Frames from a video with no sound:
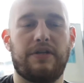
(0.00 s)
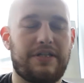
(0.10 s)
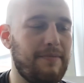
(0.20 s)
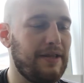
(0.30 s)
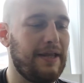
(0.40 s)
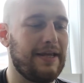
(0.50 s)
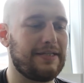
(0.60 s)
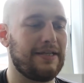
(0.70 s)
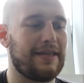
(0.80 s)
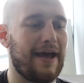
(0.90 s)
It seemingly
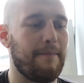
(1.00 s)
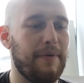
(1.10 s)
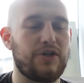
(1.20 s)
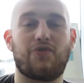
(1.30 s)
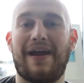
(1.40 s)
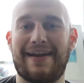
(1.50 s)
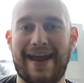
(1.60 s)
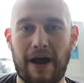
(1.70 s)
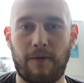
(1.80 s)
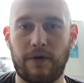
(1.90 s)
isn't that much right
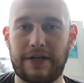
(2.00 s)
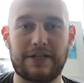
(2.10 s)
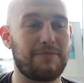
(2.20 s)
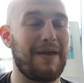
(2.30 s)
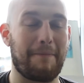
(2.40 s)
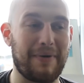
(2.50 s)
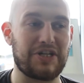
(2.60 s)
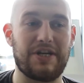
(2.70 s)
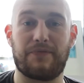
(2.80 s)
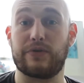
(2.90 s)
now. It doesn't make
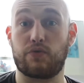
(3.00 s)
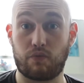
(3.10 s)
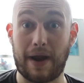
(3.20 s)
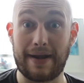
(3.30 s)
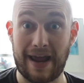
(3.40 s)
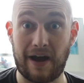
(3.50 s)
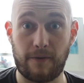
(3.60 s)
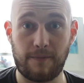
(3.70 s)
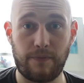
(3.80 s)
much difference right now.